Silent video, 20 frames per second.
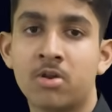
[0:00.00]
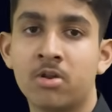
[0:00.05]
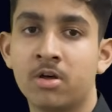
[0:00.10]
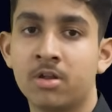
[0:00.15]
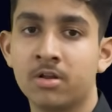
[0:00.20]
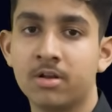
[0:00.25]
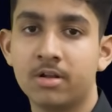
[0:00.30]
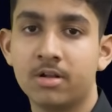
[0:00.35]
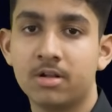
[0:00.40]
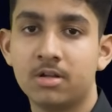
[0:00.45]

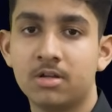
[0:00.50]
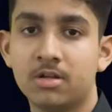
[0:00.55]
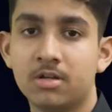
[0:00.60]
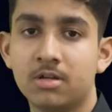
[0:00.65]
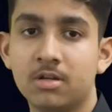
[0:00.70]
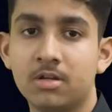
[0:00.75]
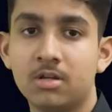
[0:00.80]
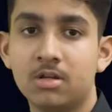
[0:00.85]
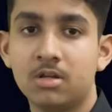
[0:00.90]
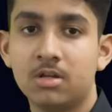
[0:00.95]
run.
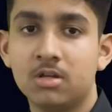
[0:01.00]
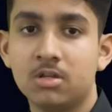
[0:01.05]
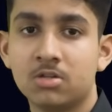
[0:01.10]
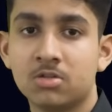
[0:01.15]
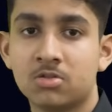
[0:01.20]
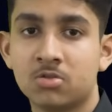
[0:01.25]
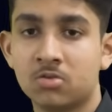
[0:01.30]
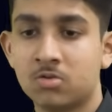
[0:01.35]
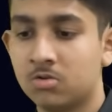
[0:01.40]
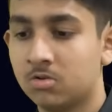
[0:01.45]

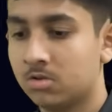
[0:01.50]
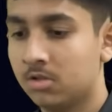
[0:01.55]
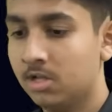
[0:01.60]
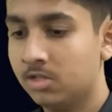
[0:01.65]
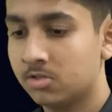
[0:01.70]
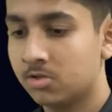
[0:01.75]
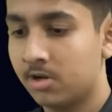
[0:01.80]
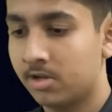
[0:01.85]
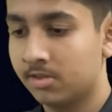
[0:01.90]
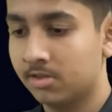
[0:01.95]
So
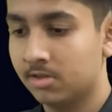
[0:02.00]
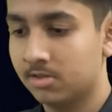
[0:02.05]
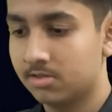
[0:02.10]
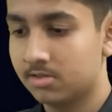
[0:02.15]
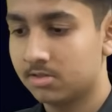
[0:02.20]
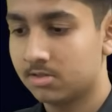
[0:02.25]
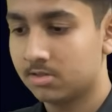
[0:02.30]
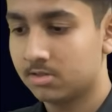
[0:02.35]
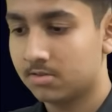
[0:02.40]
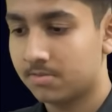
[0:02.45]
let's run
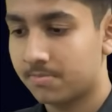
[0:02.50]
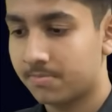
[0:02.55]
this.